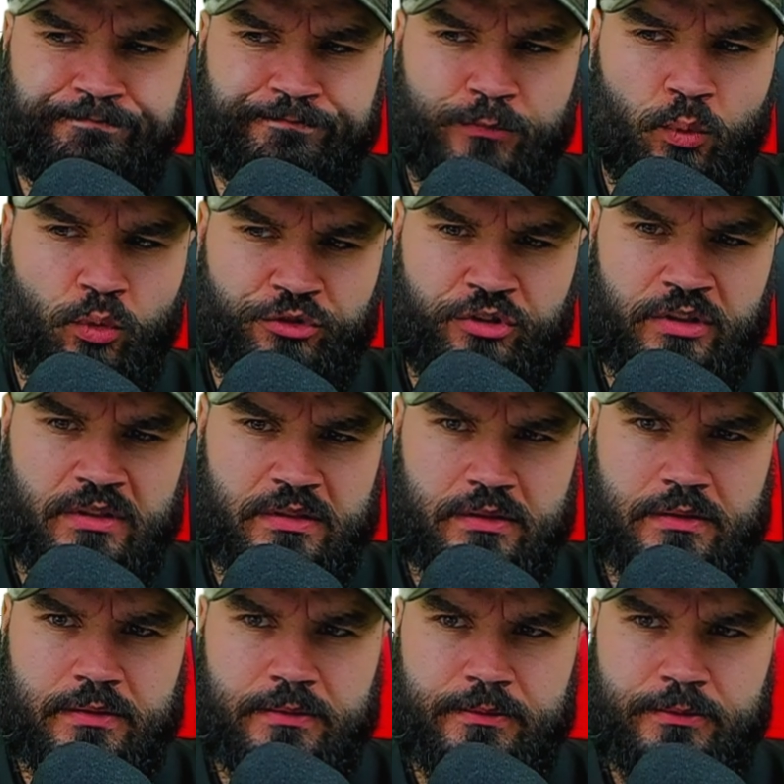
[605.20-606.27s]
Was it
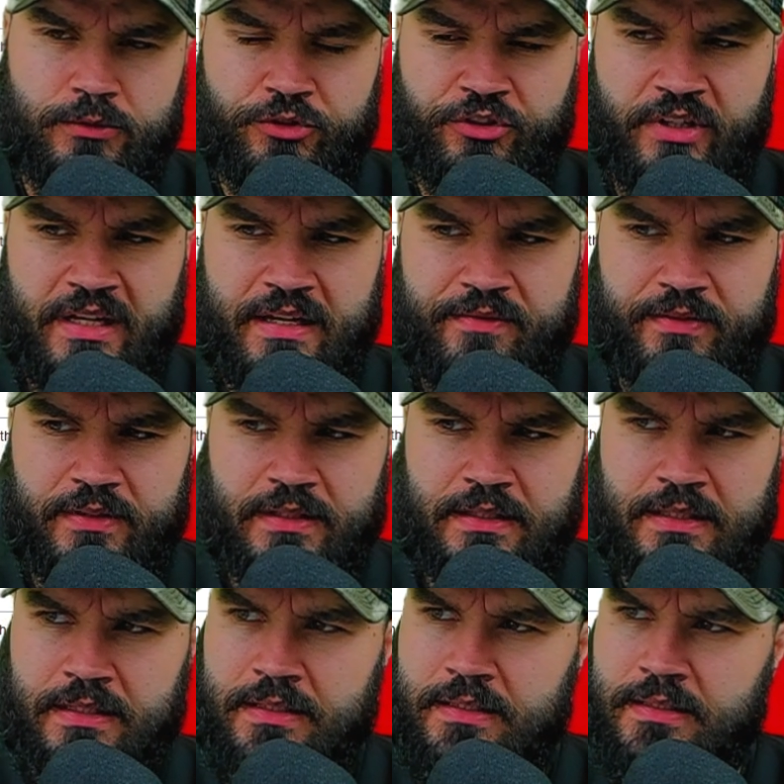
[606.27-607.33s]

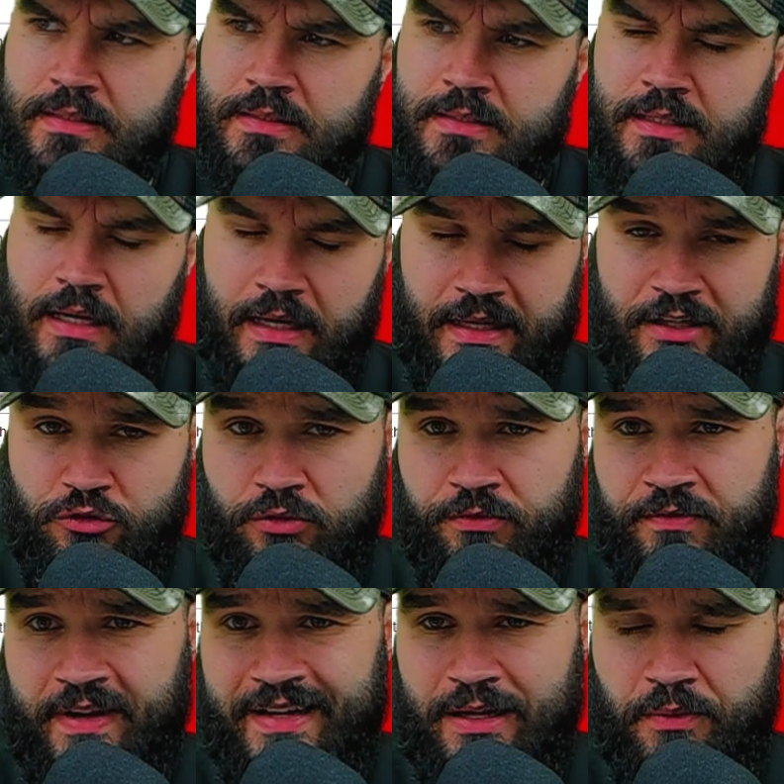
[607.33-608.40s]
even... I guess we'll
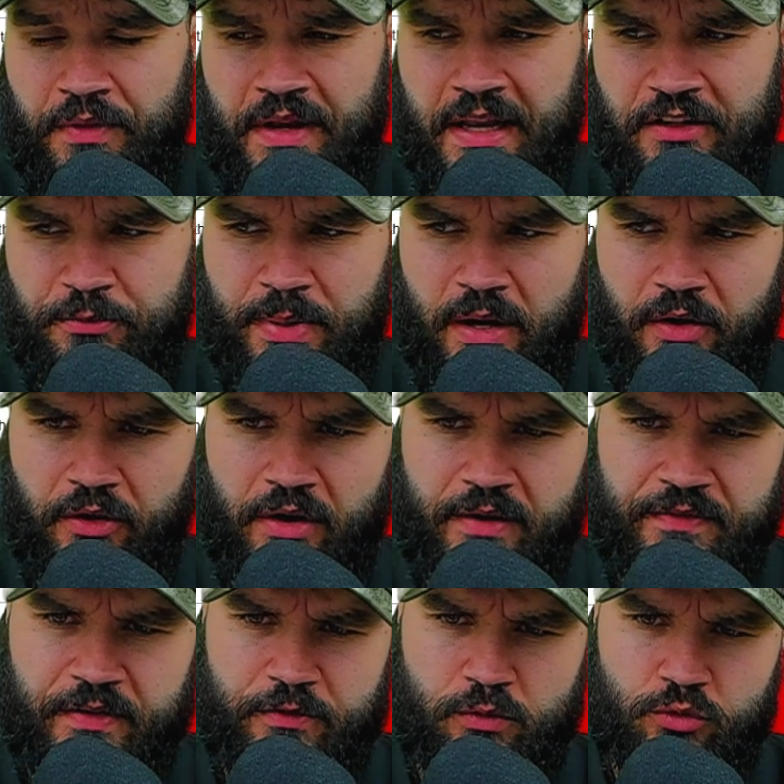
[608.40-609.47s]
find out in the next
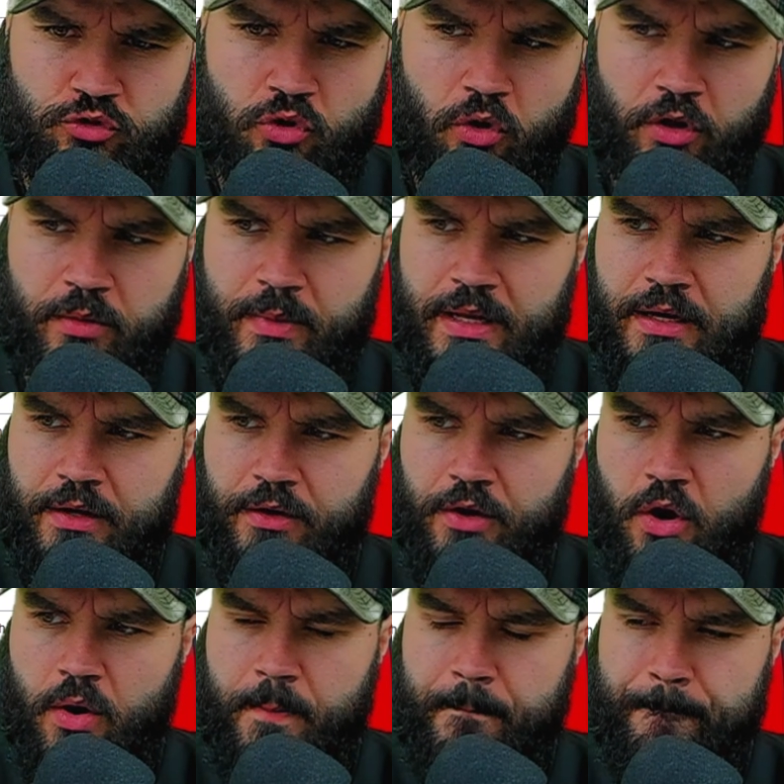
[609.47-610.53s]
paragraph if it was documented or not.